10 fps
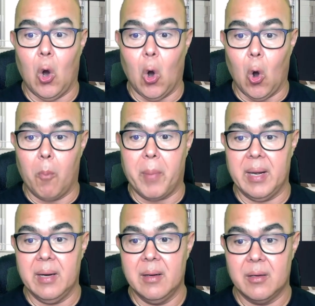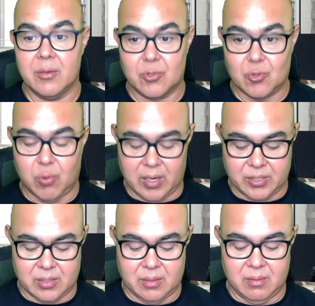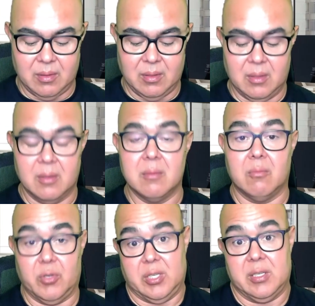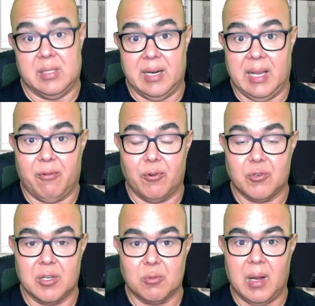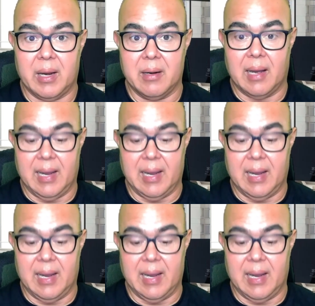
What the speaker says: open Trust, which is the name for Trust Wallet.